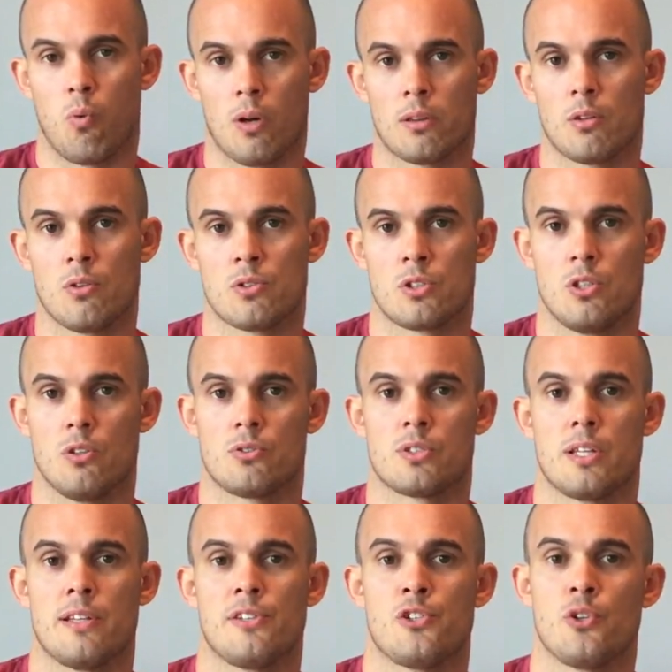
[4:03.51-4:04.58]
want those notes
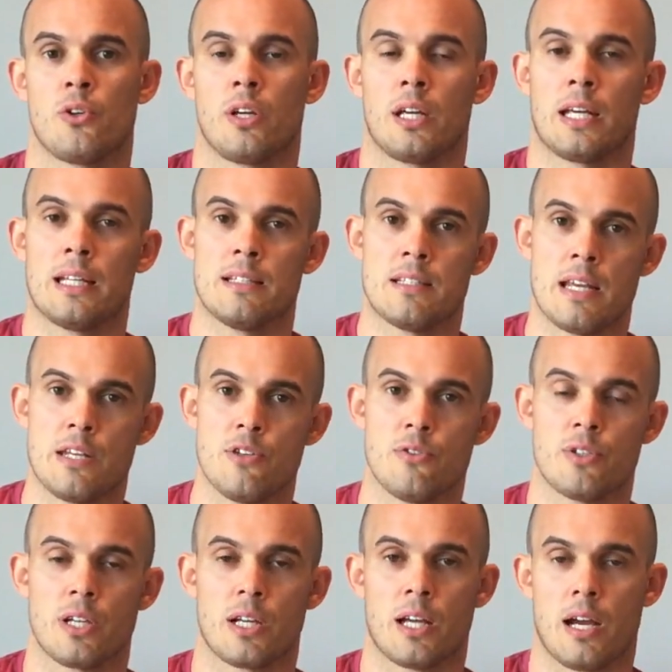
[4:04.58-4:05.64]
so that you can continue
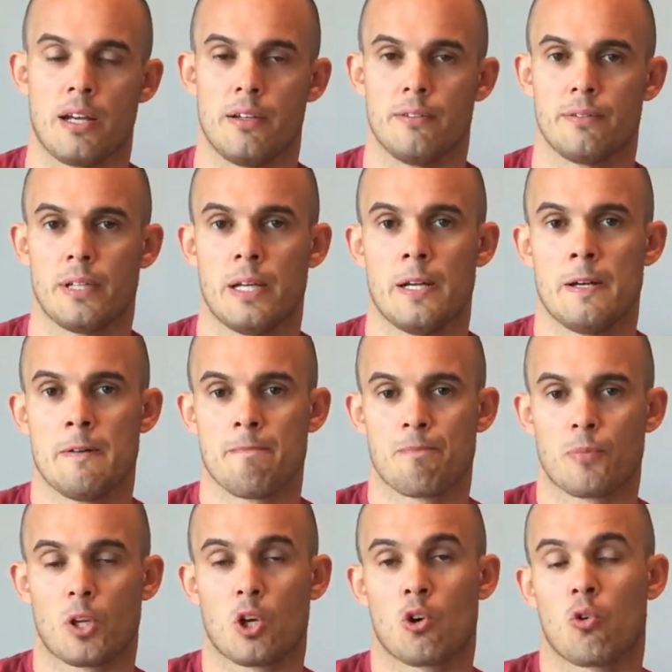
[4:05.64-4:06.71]
to kind of
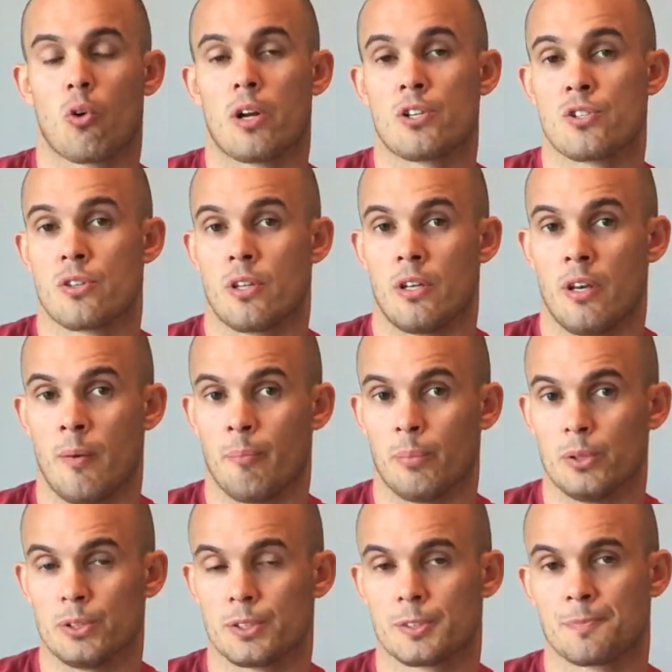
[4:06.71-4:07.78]
crunch the
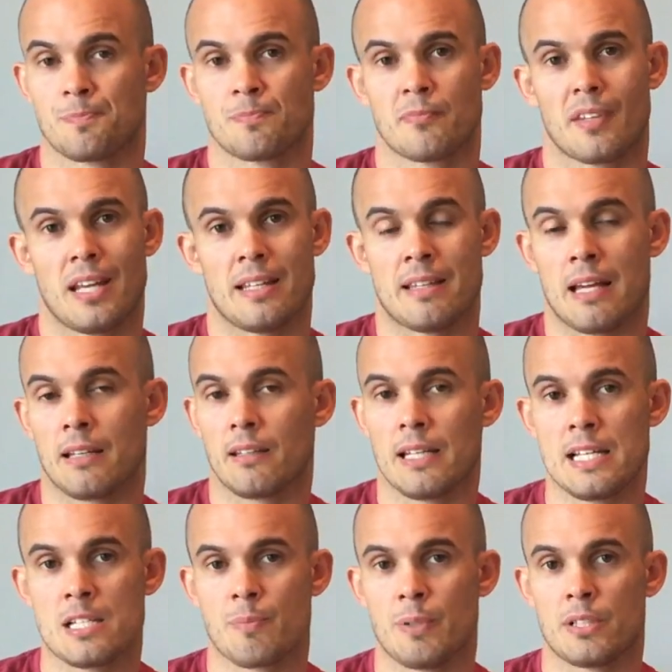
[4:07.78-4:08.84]
numbers. And that
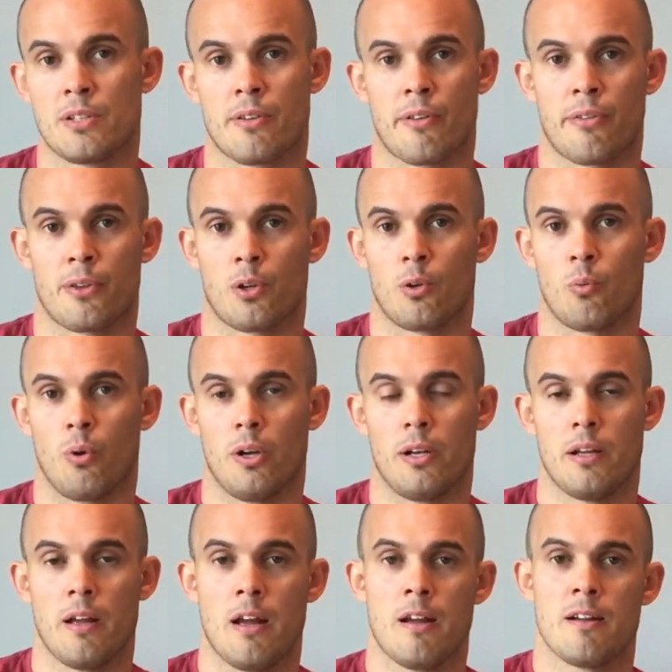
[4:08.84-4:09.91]
leads me to the third one.
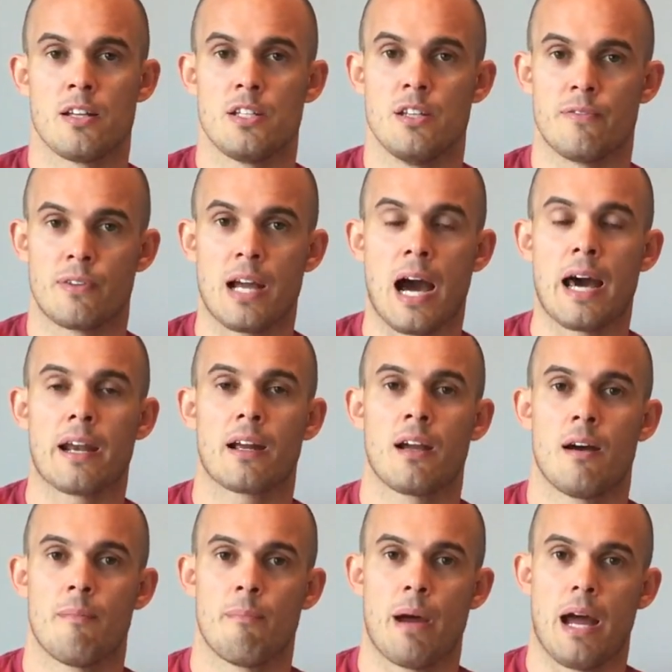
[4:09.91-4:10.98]
You've got to
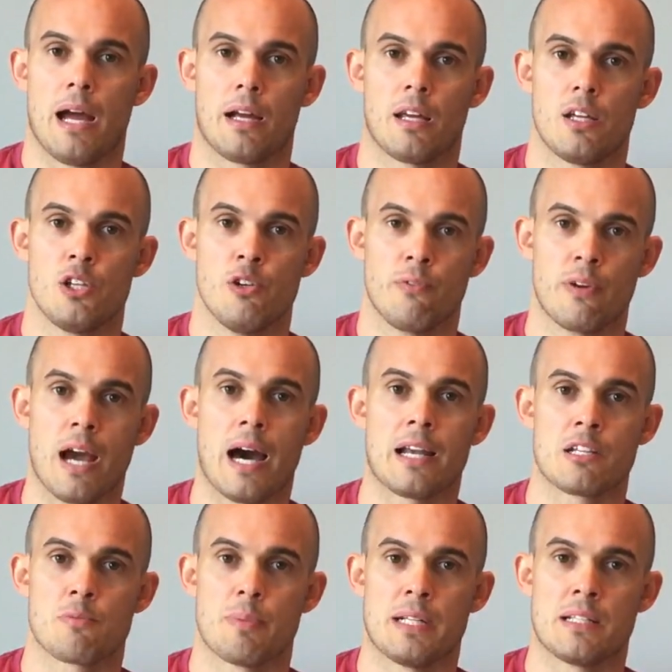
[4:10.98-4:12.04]
come back, you've got to
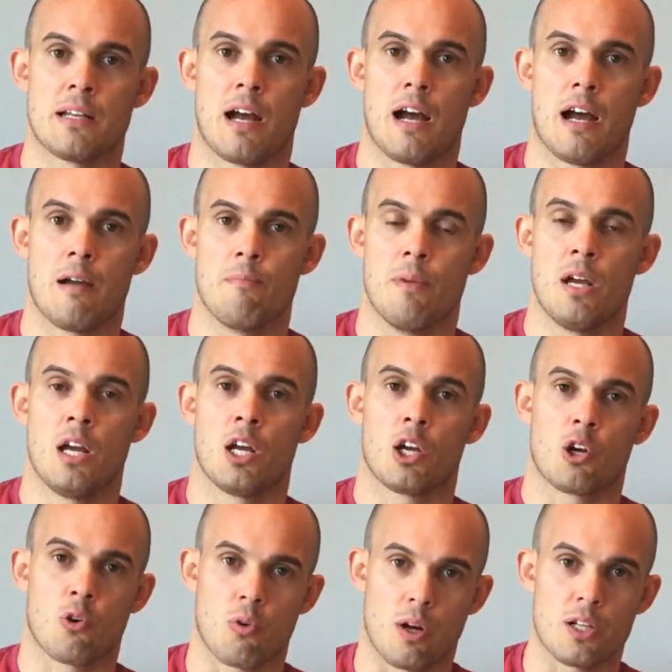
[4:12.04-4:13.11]
spend time
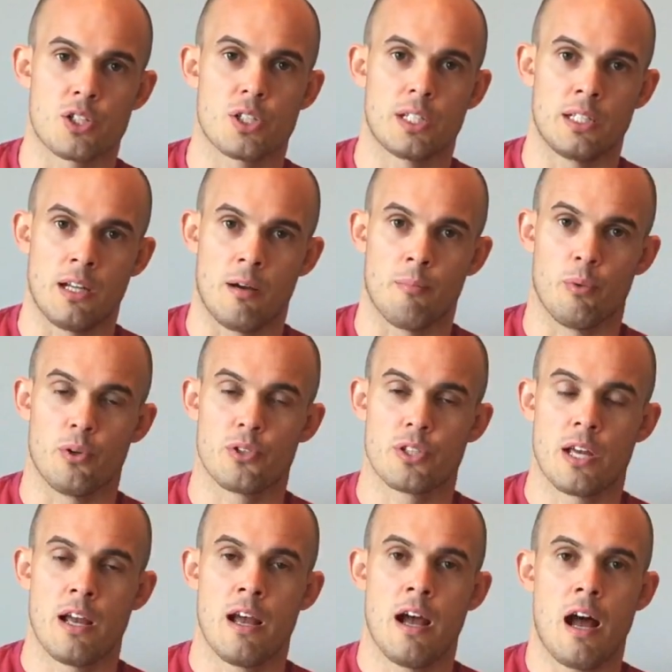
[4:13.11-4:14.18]
crunching numbers.
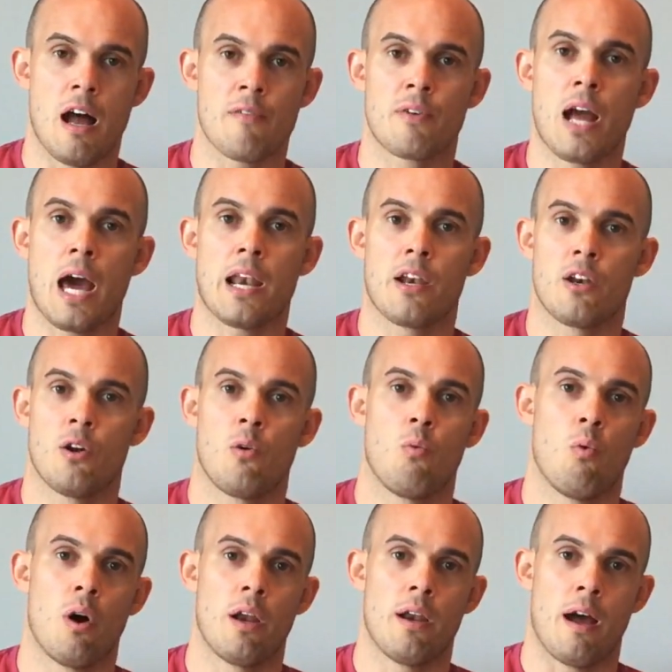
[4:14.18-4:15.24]
I've got to know
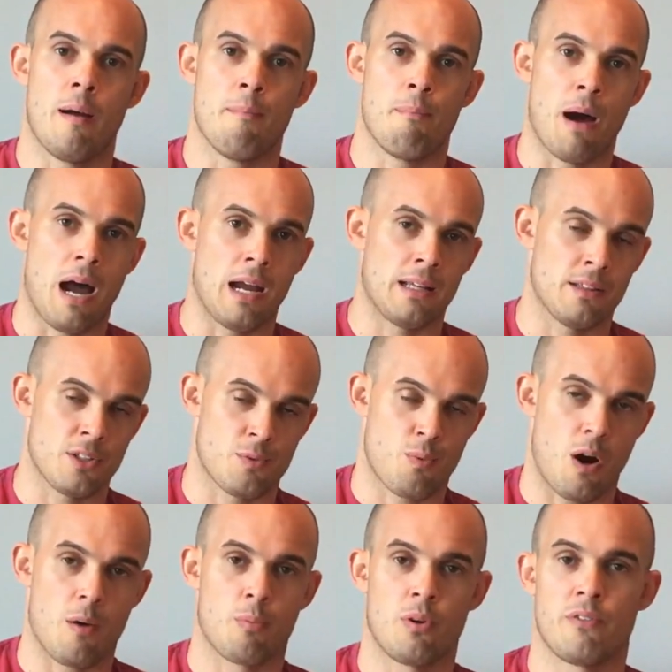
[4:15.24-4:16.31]
what I'm buying this
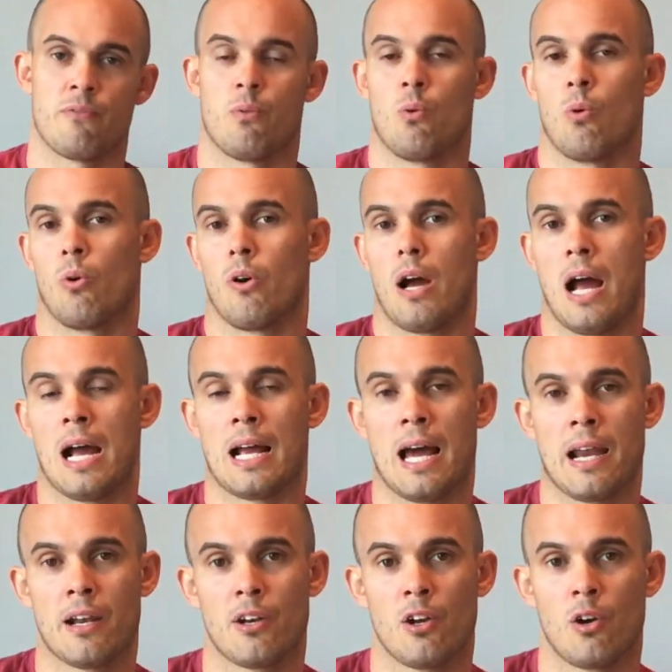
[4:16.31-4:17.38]
property for. I
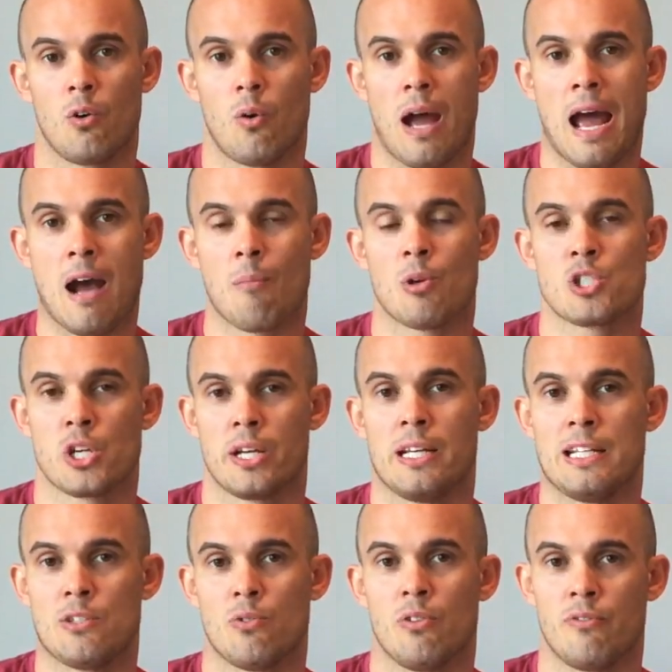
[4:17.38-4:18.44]
got to know how much I
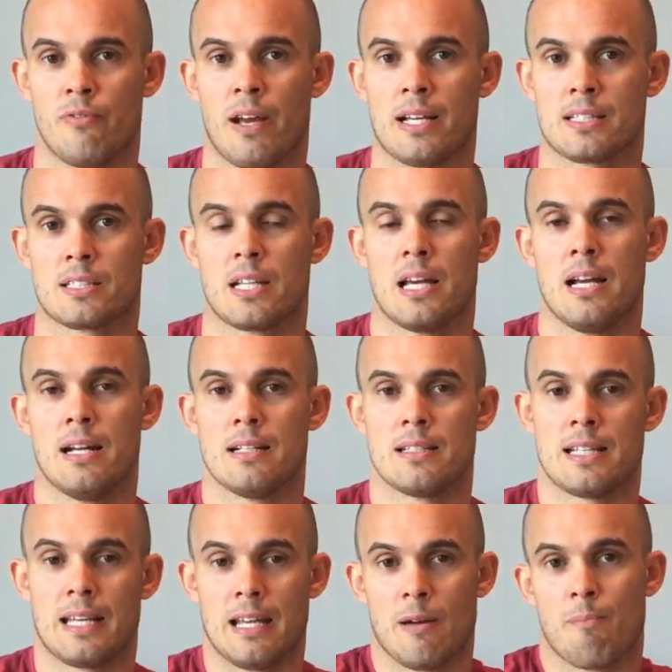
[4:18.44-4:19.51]
need to invest
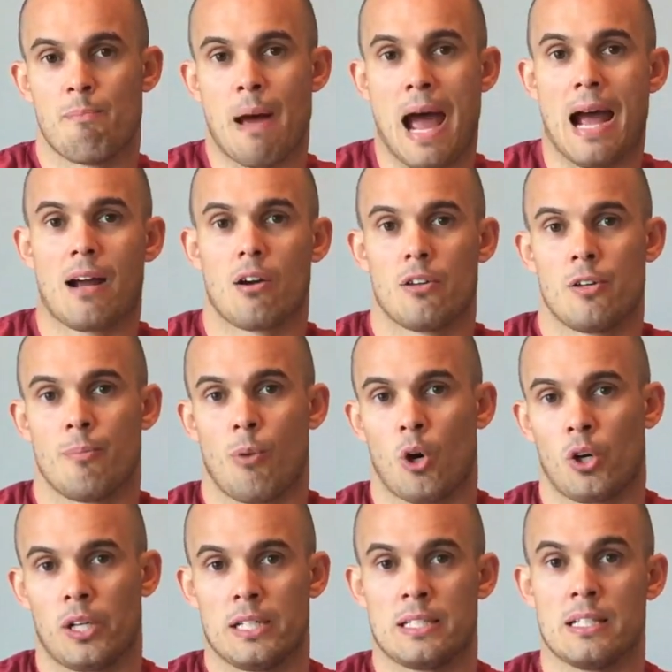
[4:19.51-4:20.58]
to get it back on the
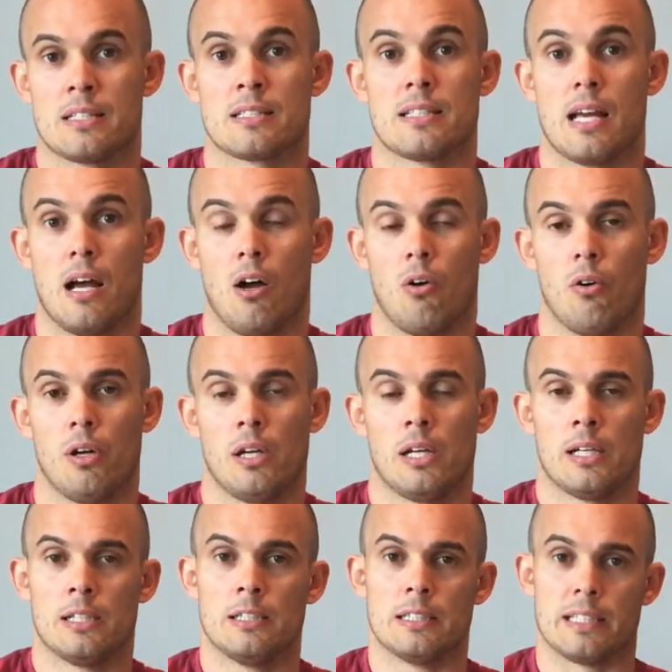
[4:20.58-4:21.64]
market to sell.
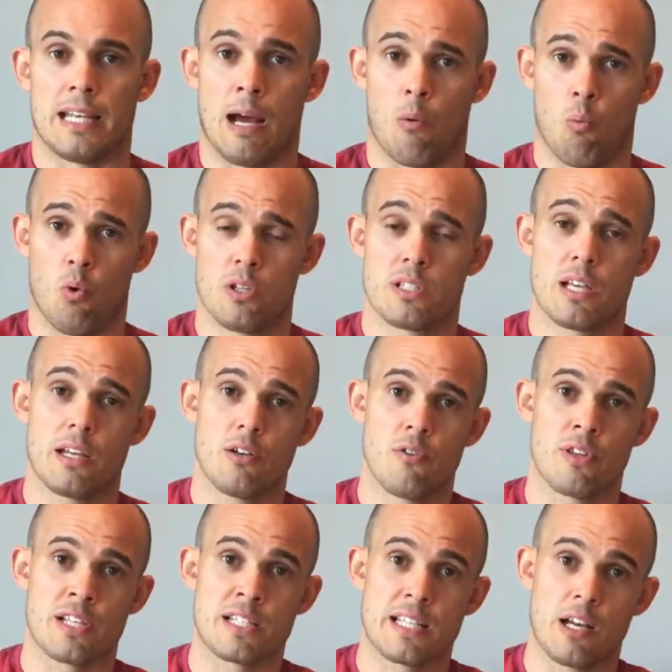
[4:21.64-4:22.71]
Now, once I know
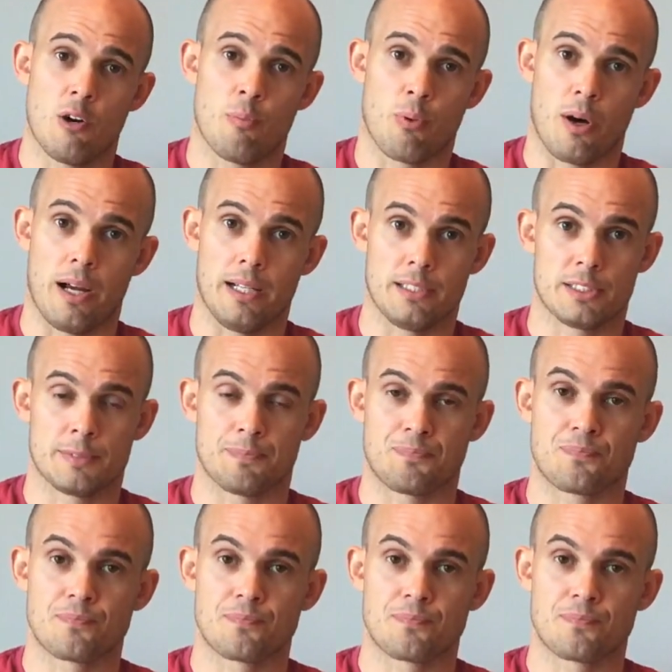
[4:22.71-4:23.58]
the sale price,